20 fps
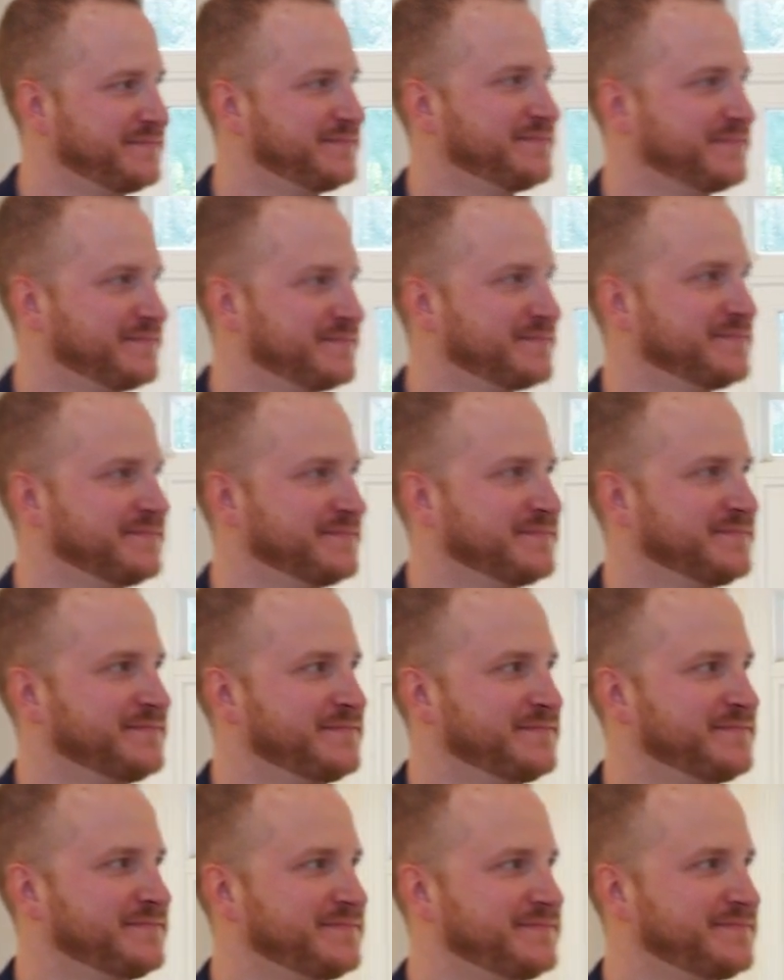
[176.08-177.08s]

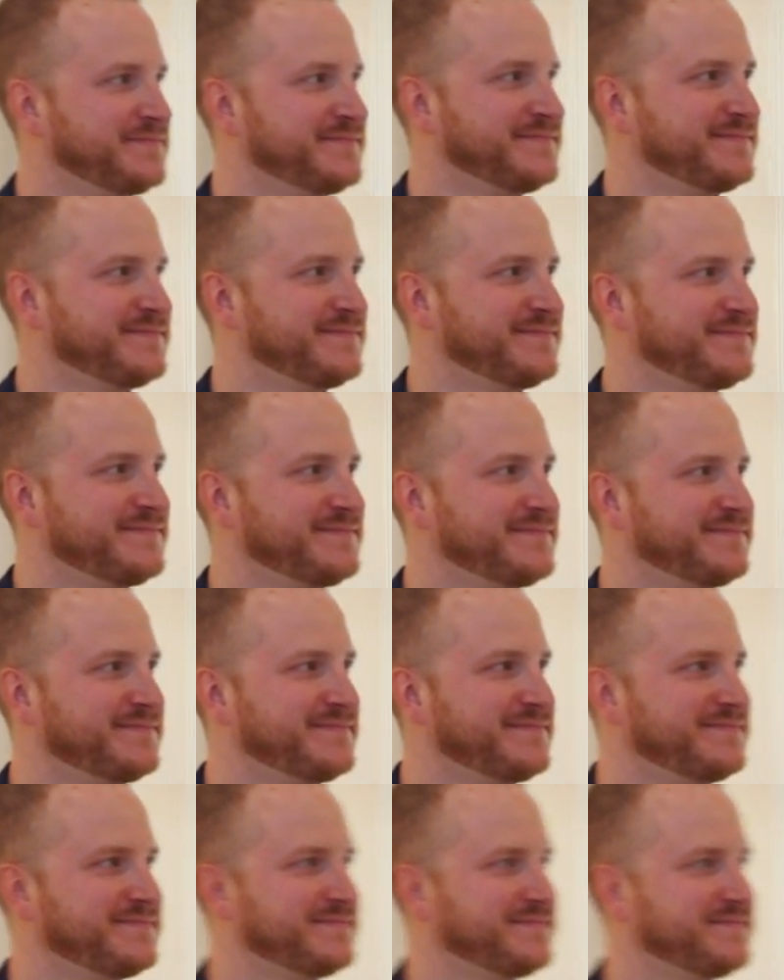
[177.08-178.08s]

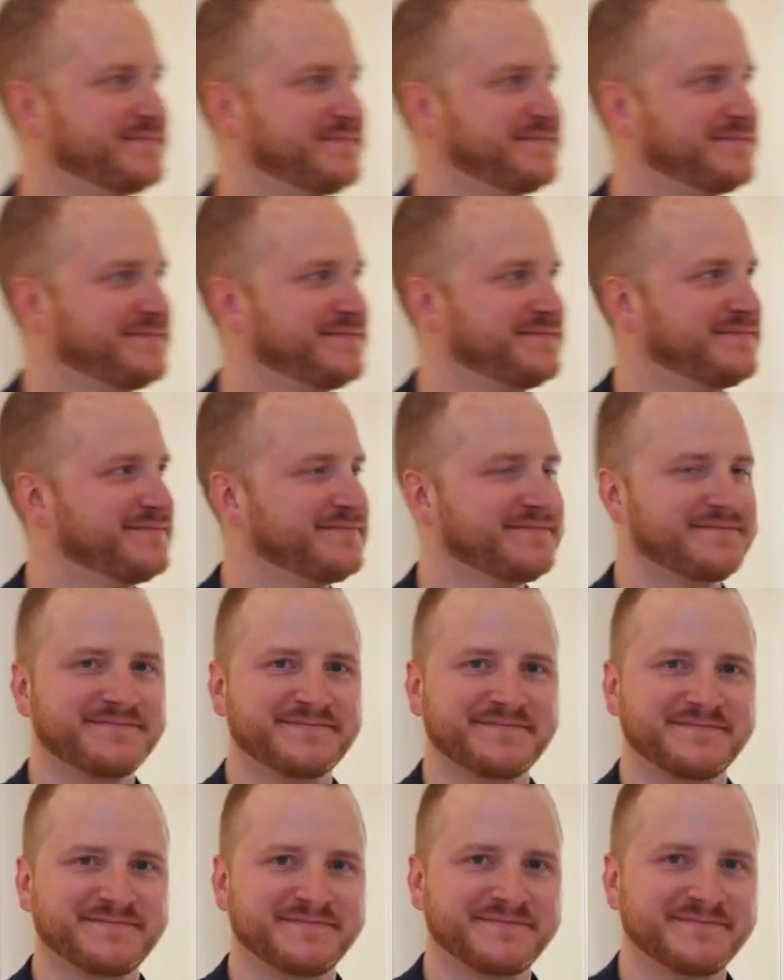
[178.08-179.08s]

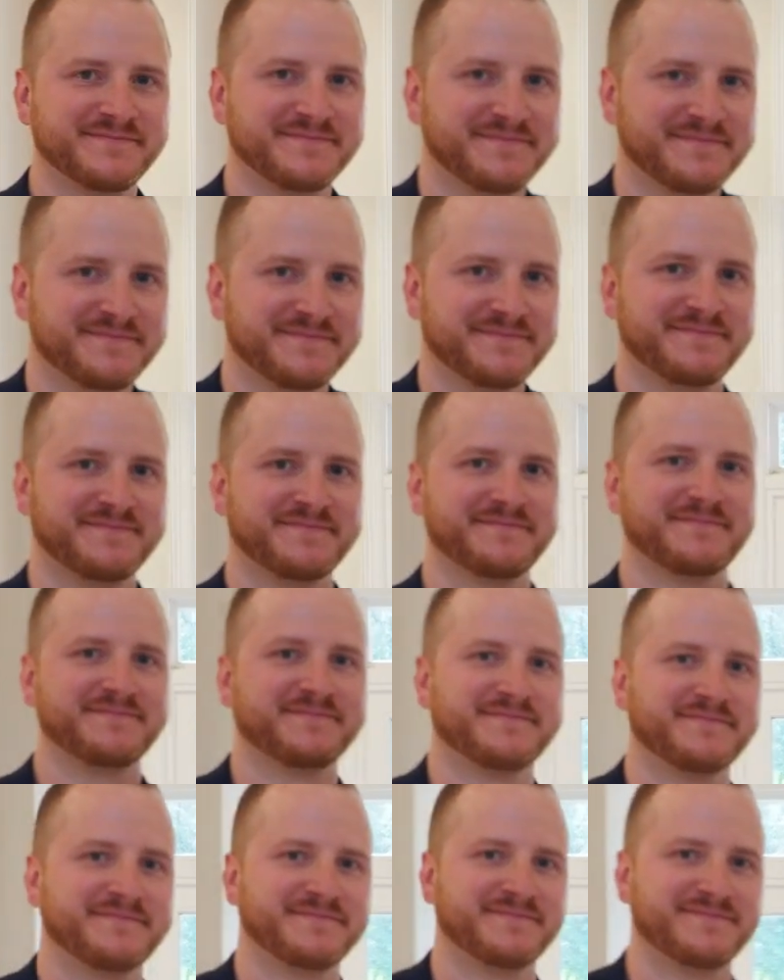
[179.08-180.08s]

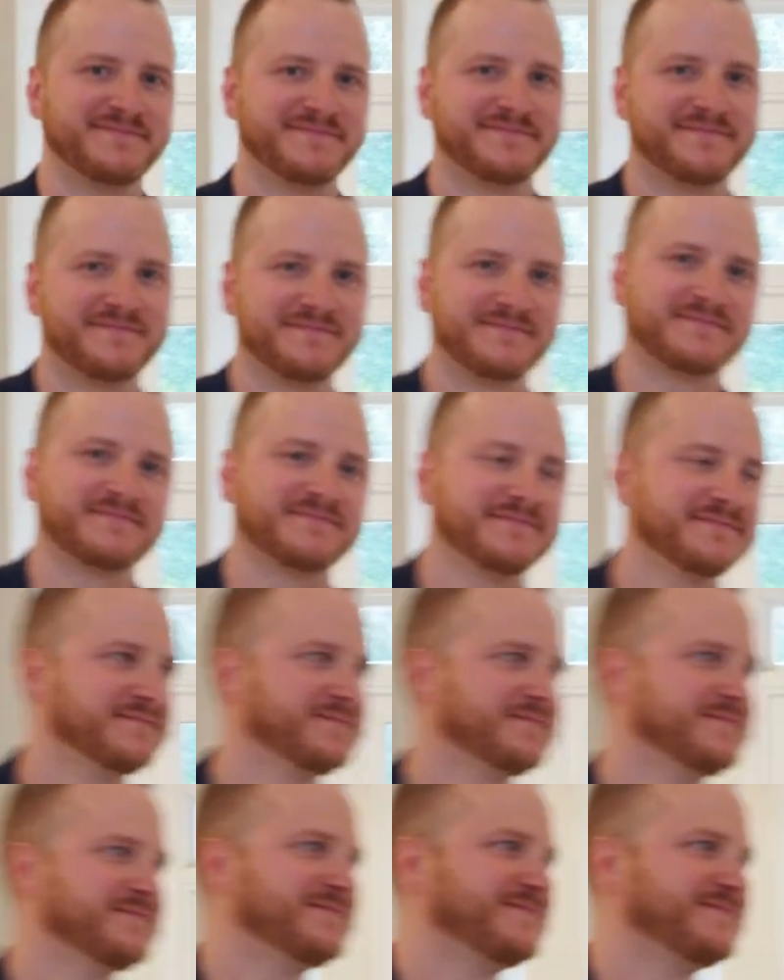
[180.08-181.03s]
(not speaking)